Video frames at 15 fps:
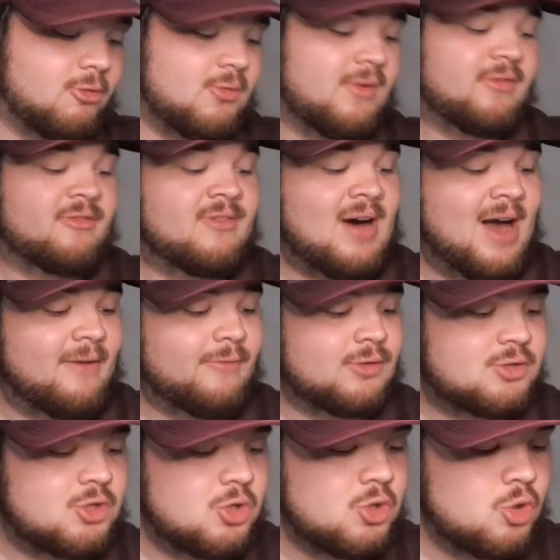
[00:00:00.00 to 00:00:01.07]
3-for-5
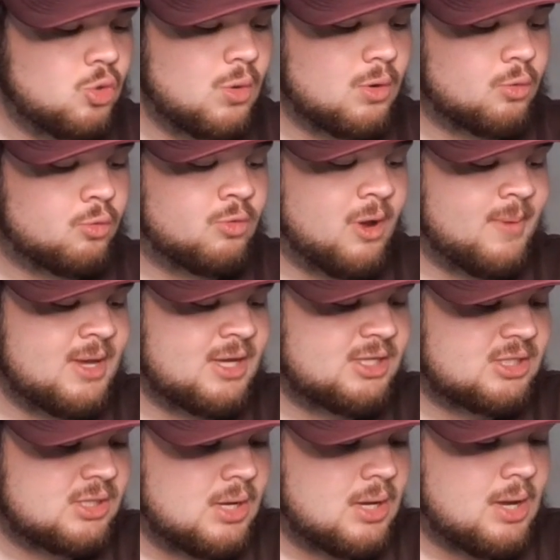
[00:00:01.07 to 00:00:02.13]
with two
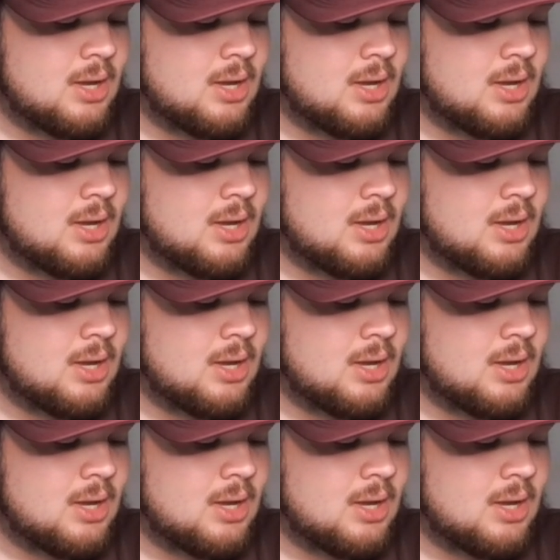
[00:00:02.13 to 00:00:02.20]
ribbies.